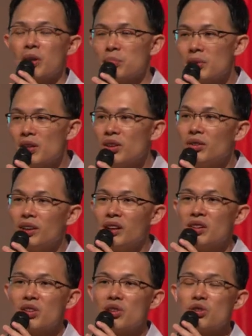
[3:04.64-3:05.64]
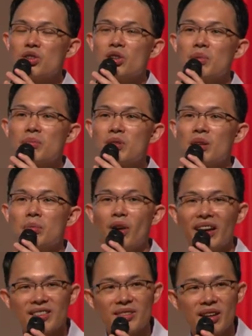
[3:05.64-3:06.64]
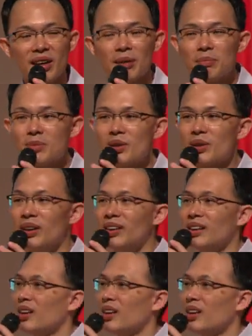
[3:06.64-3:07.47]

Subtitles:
about peer relationships, about exams,